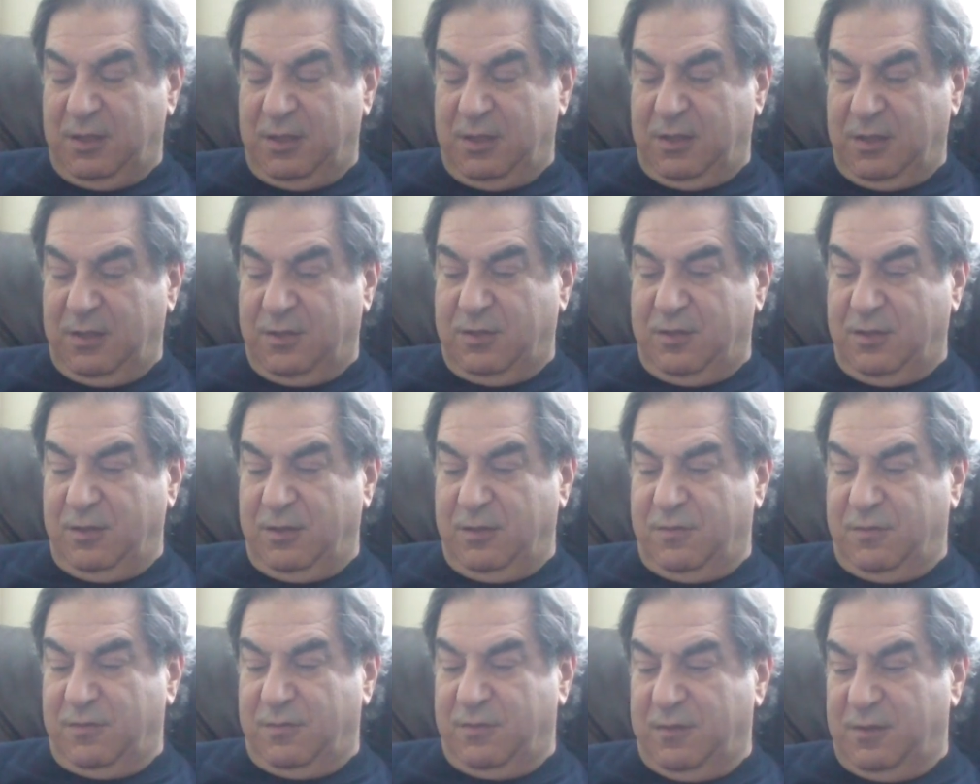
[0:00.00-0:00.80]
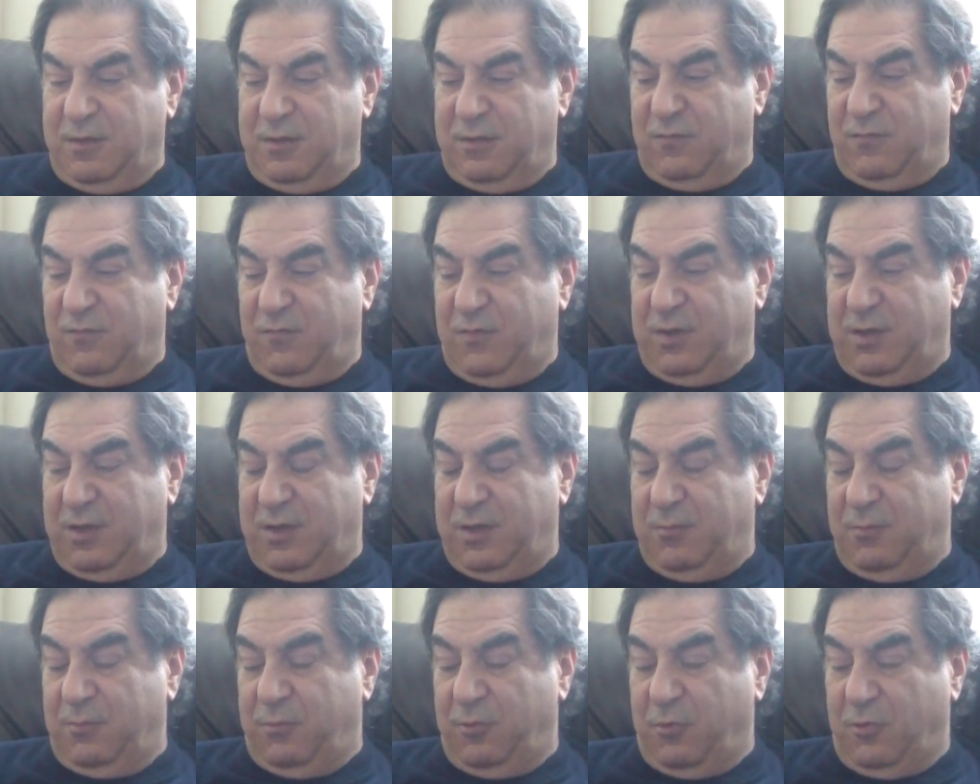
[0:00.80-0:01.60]
is uh, very
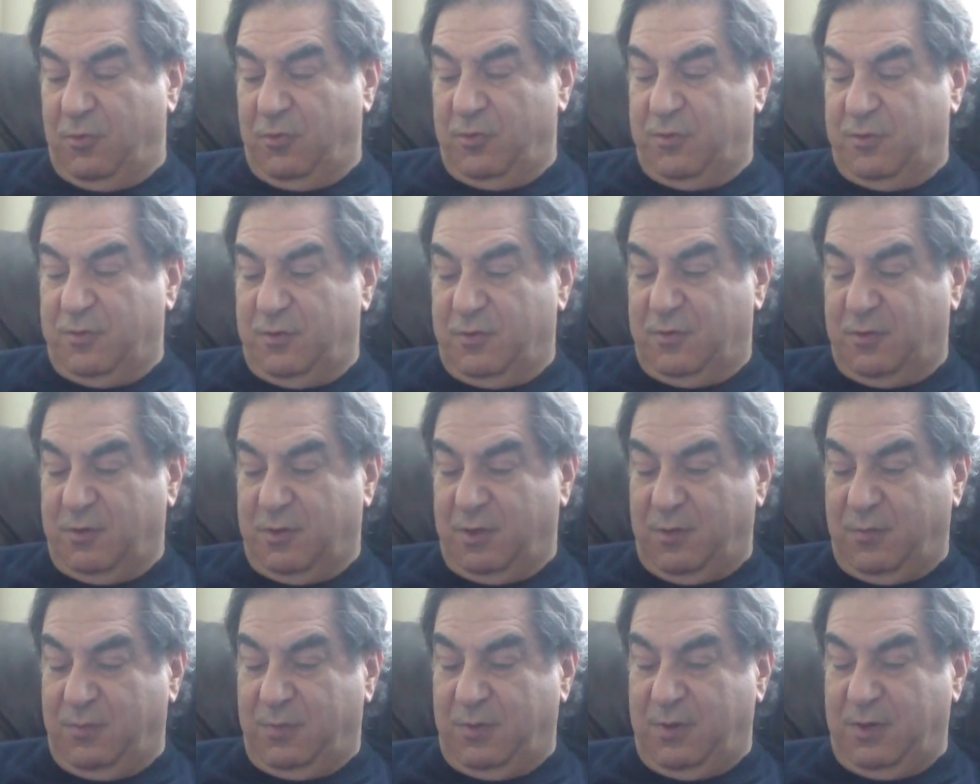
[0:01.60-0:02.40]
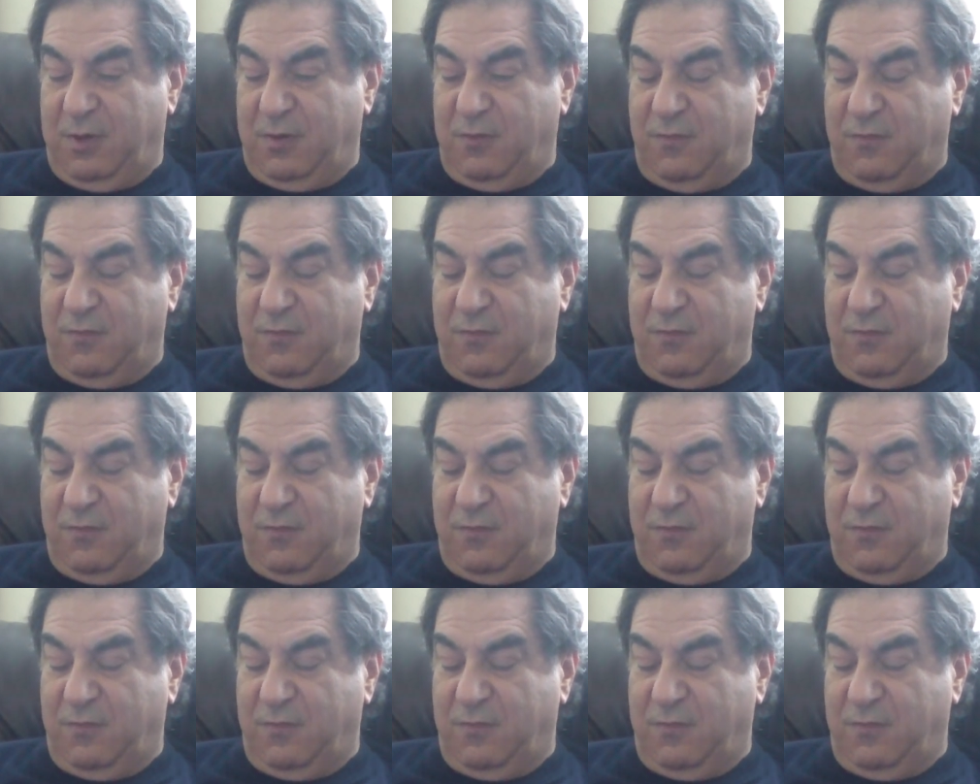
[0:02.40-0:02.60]
important, I believe.